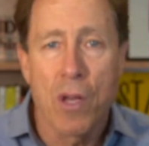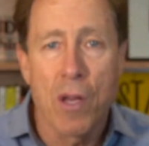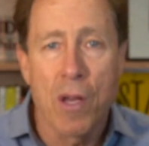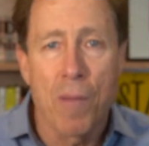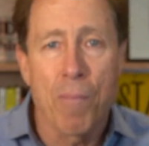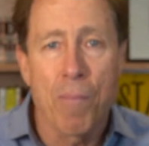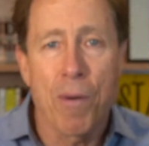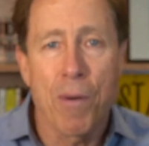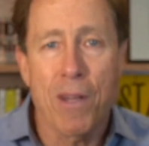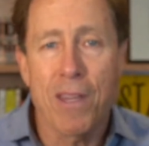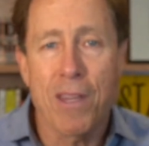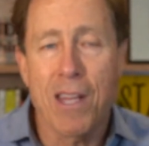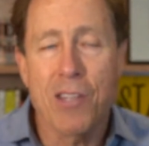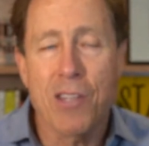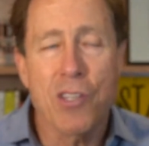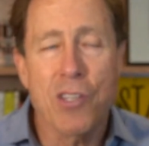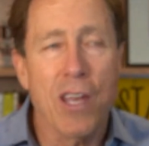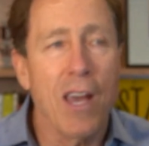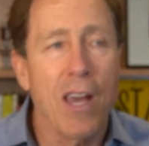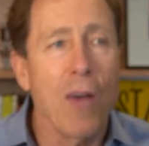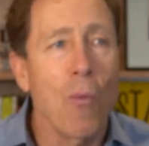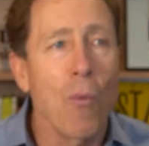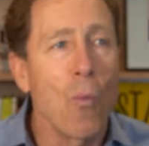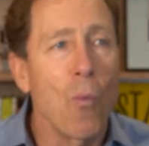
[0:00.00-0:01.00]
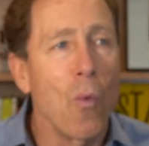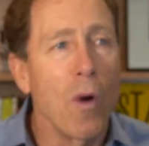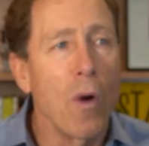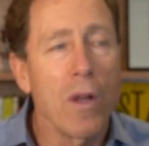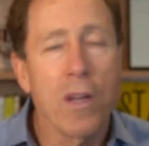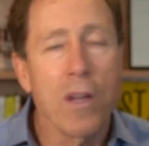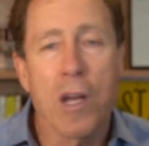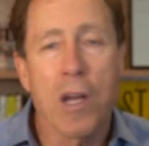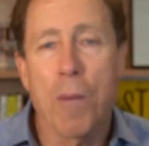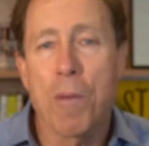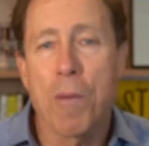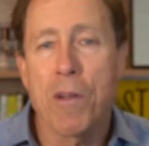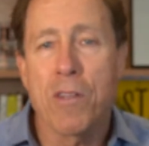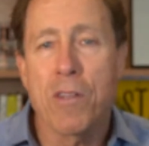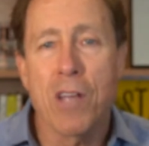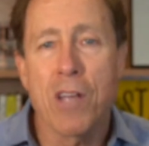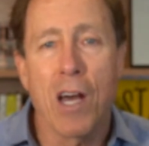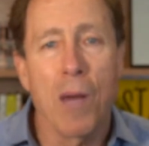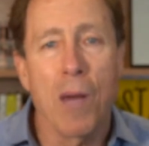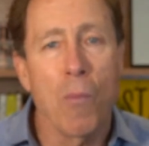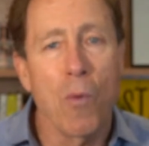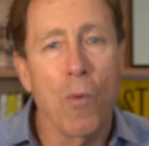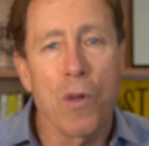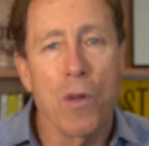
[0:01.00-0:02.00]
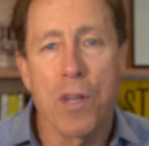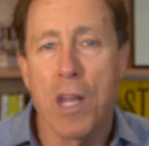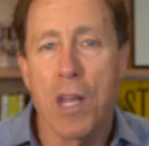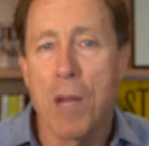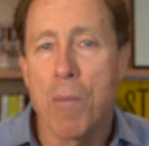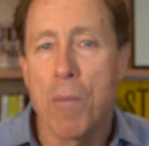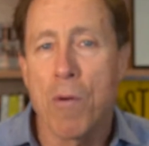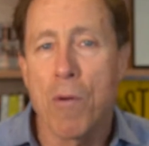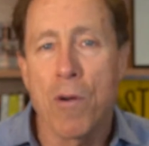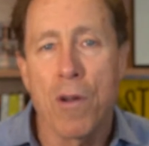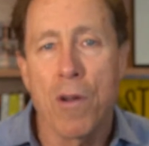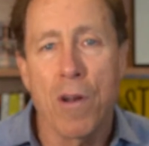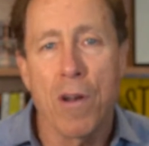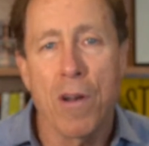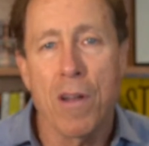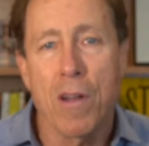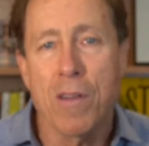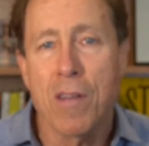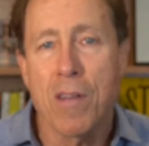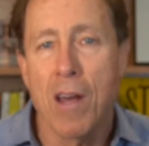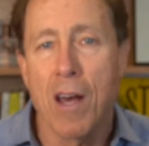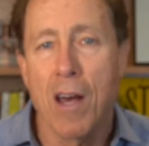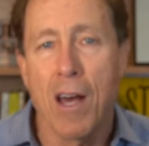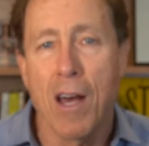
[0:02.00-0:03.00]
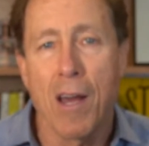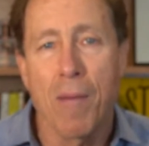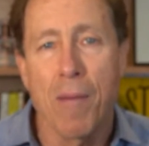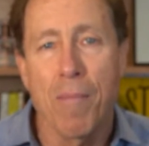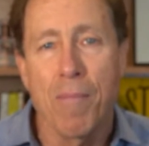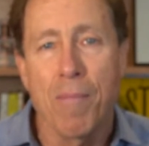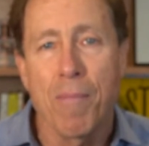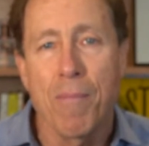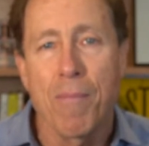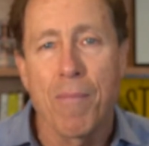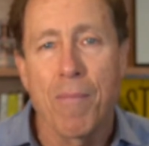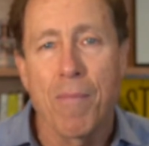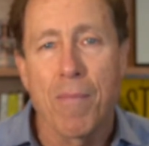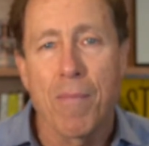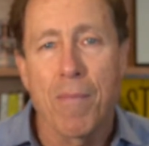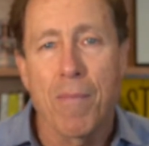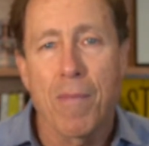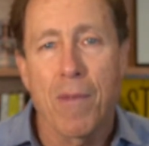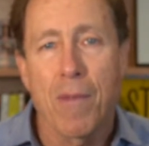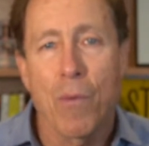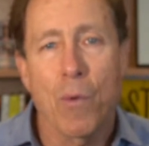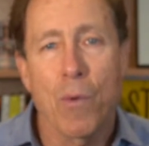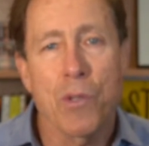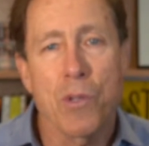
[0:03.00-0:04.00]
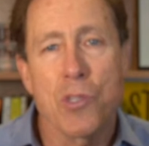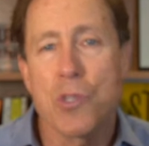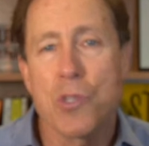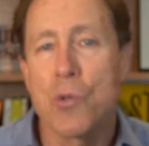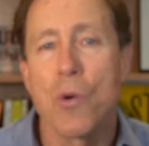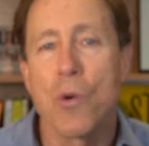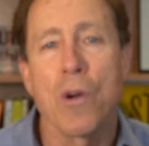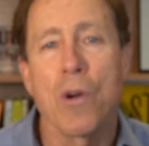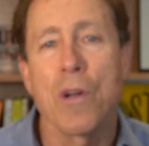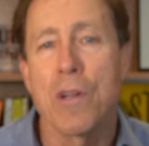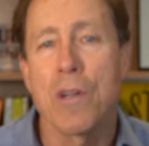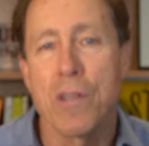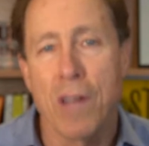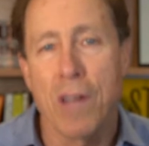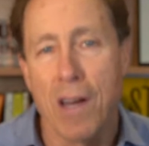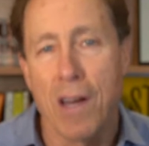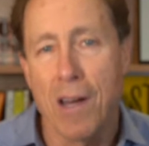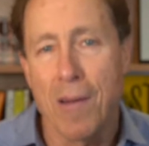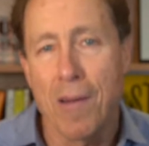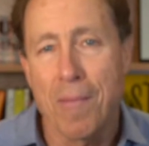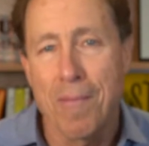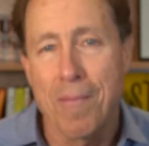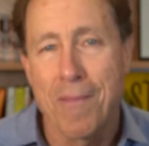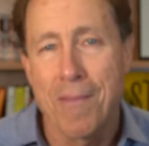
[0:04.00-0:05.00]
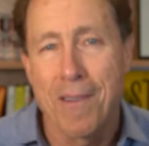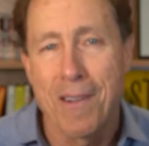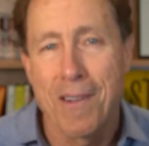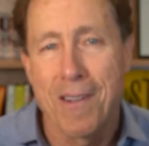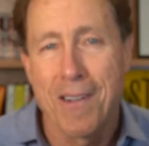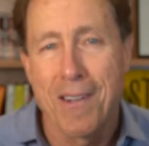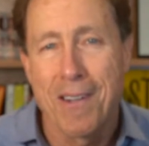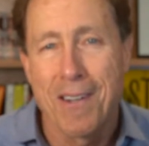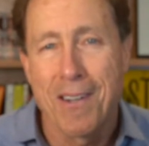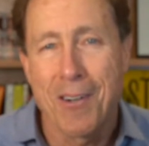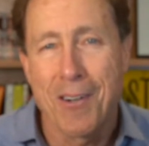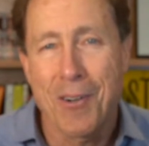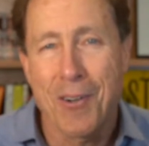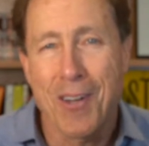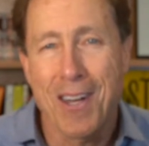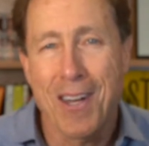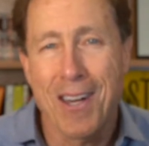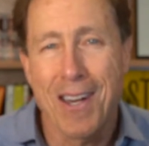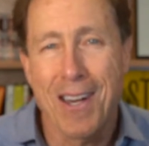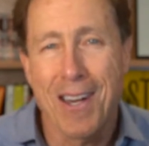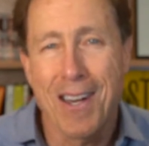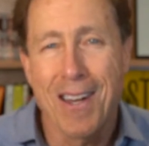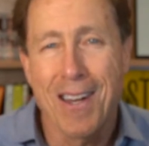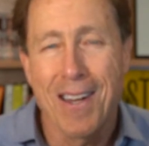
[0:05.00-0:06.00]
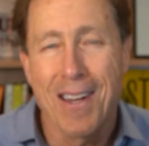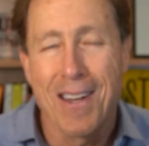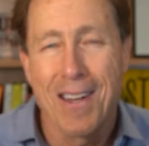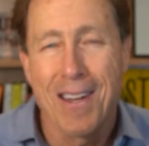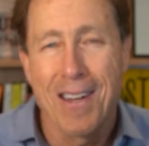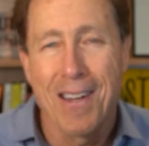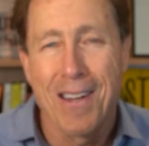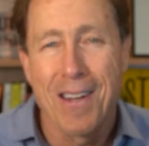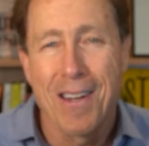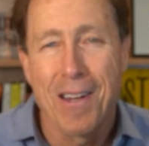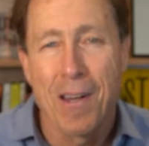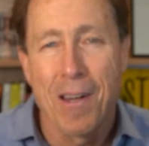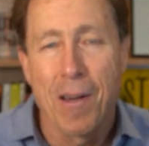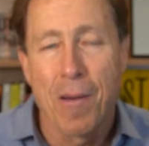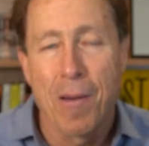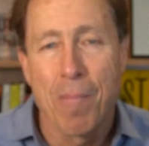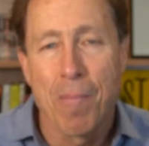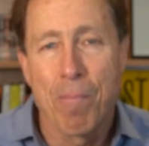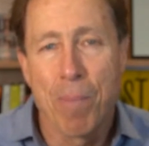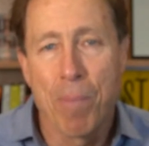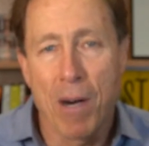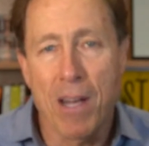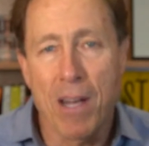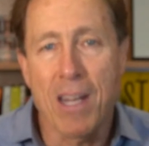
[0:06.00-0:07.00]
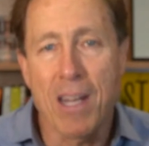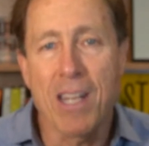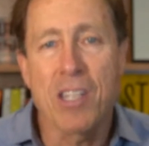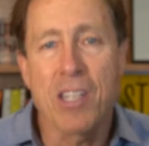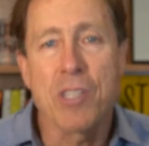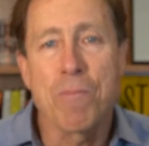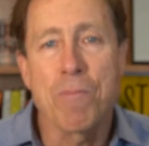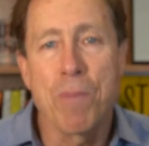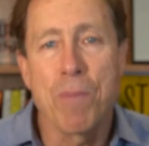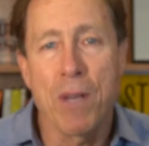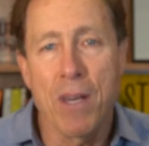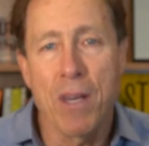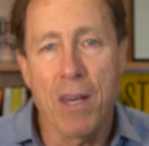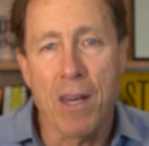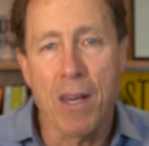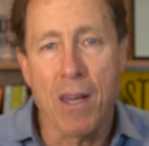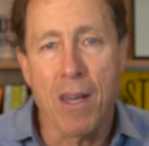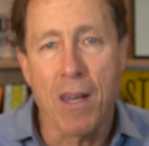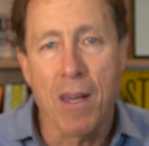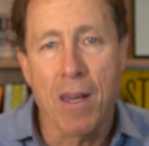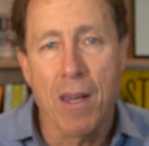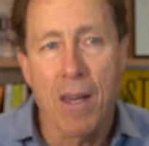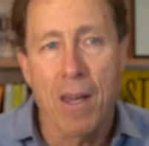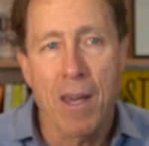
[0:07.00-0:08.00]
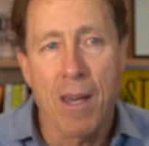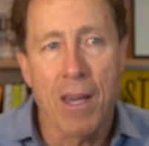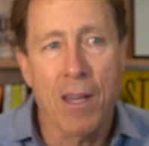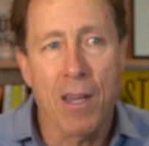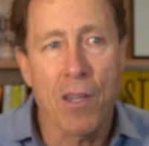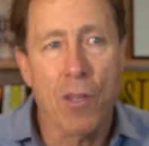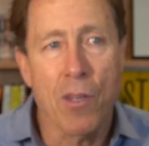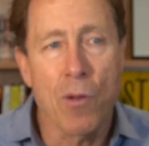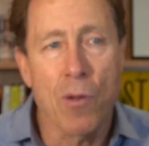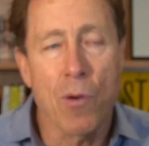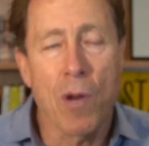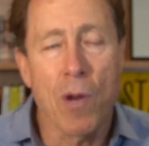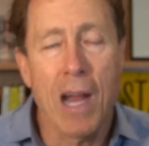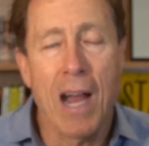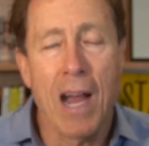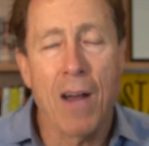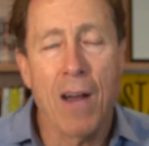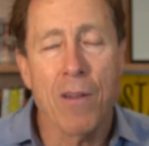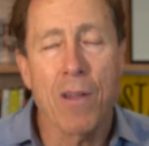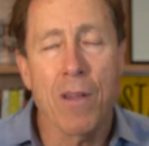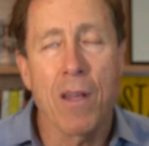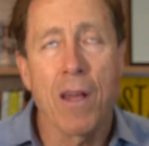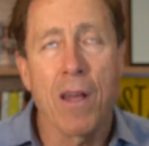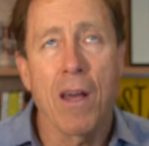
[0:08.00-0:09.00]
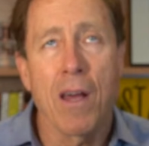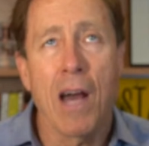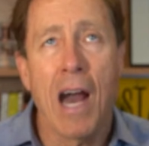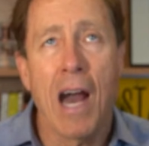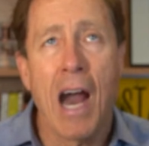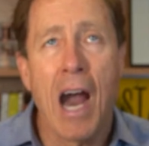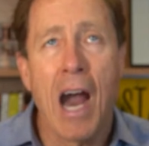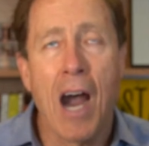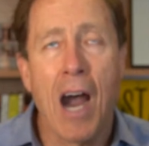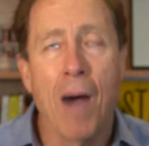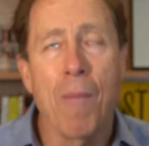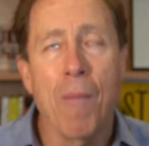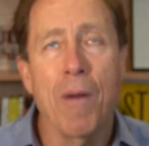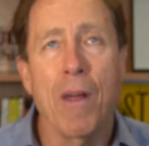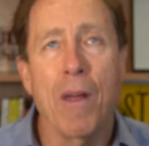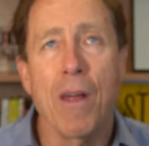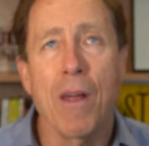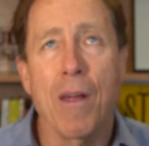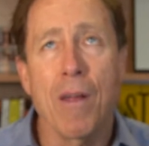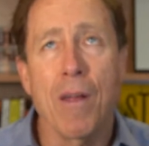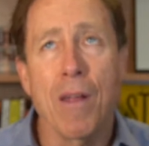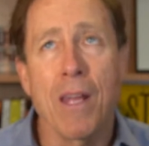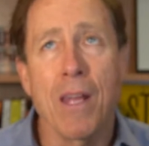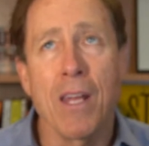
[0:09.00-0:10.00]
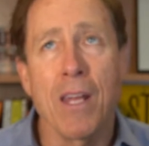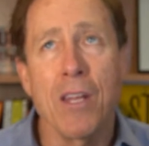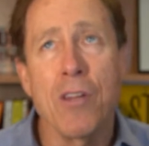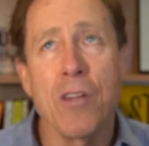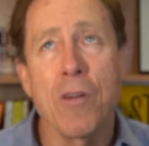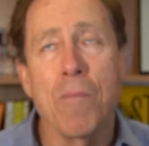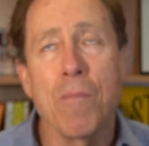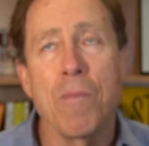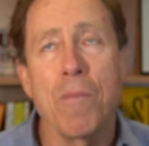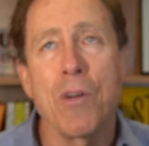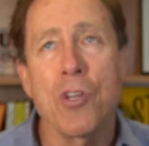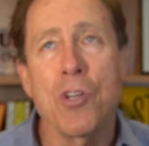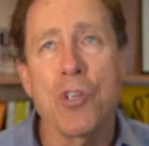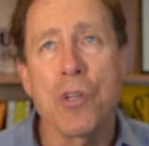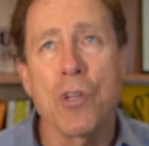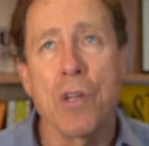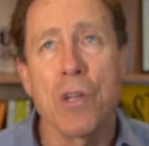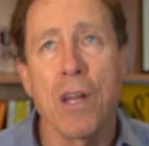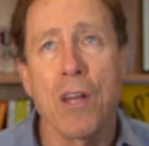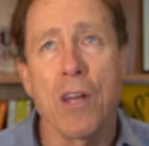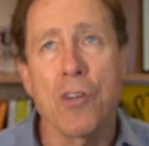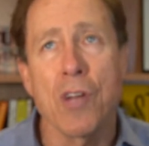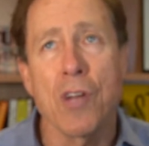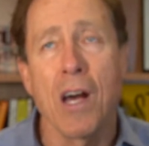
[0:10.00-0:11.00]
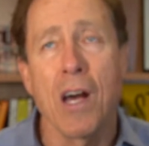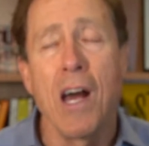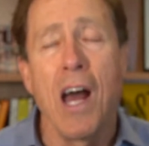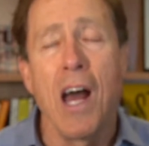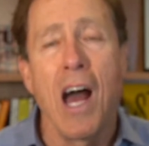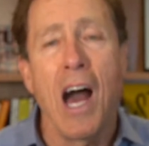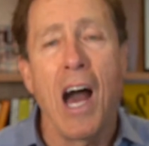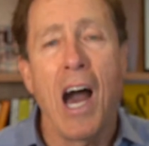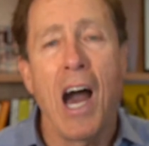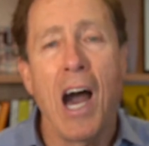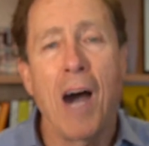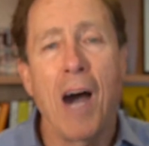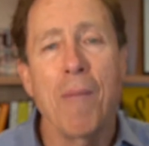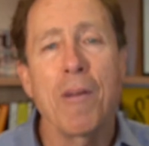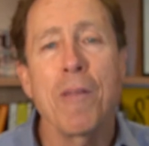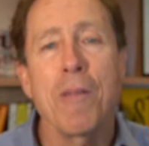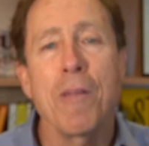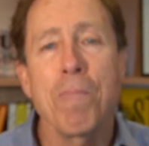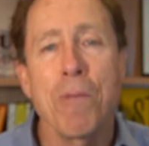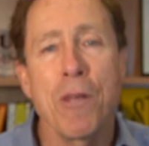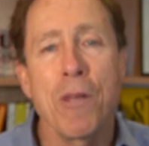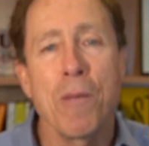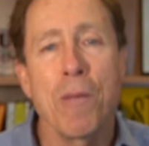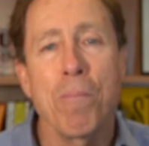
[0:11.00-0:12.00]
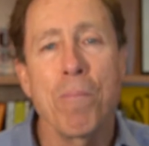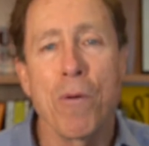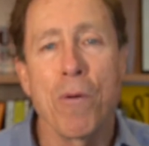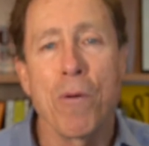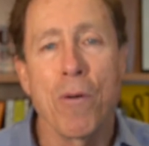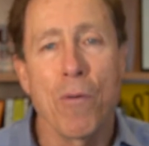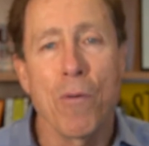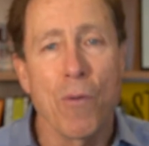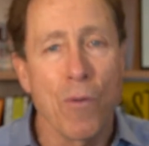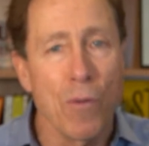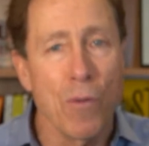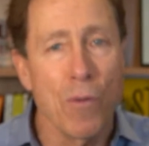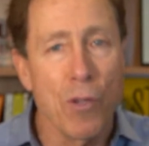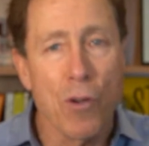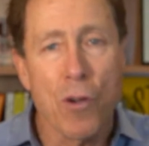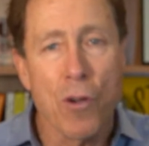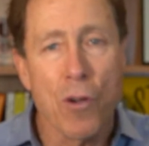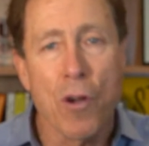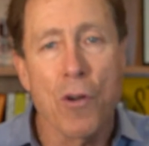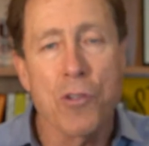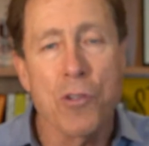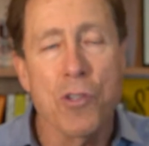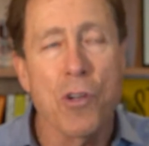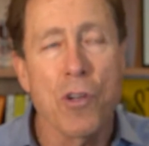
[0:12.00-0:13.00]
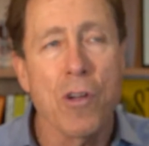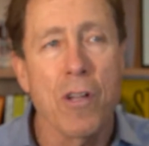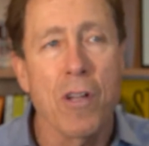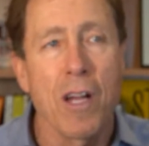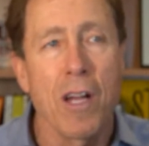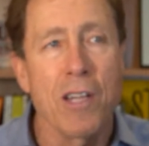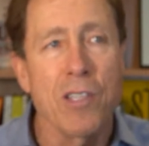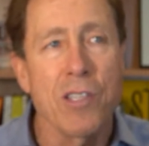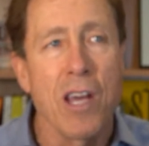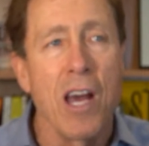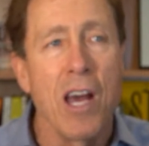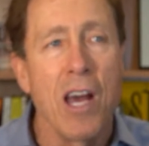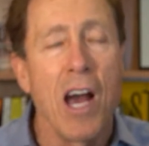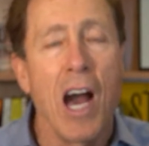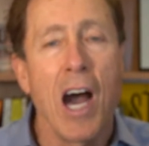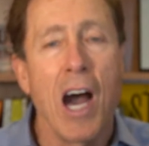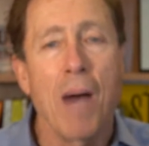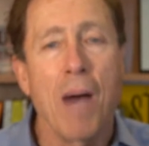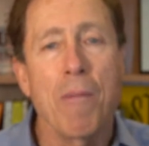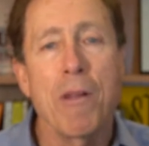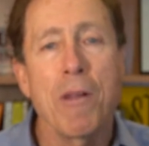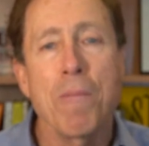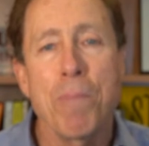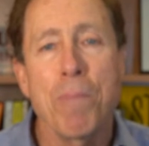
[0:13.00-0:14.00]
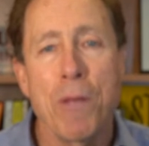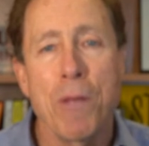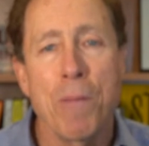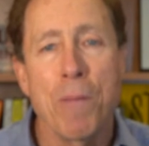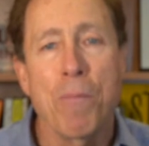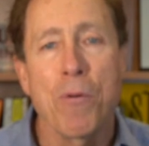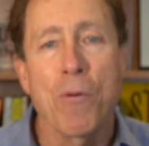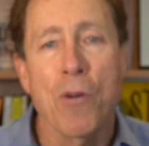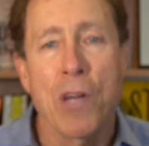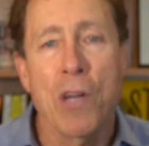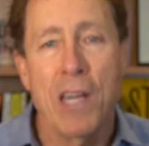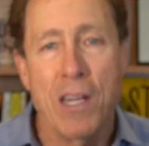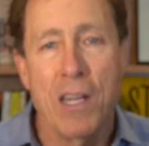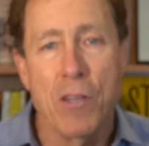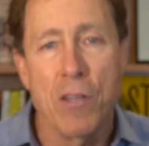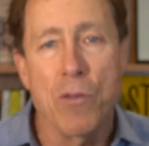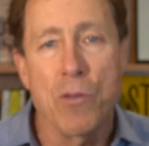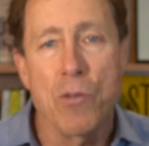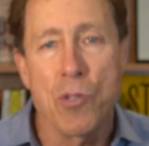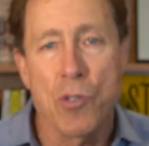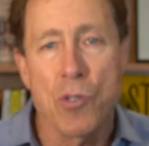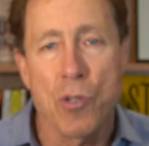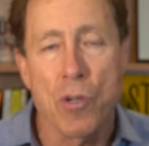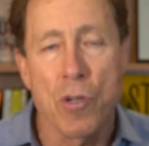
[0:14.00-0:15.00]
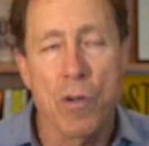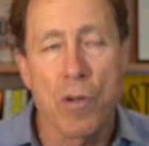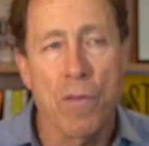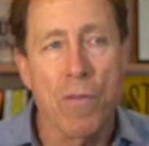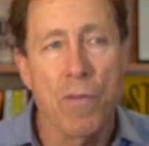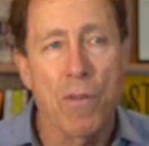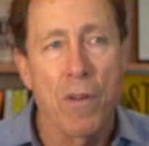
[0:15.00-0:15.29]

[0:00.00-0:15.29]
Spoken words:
but they say one cup at a time, one neighborhood at a time, one store at a time. Okay, but it's big. You're out. How many in your mission, Angela? How many people, when you're coaching your clients, how many people can you serve?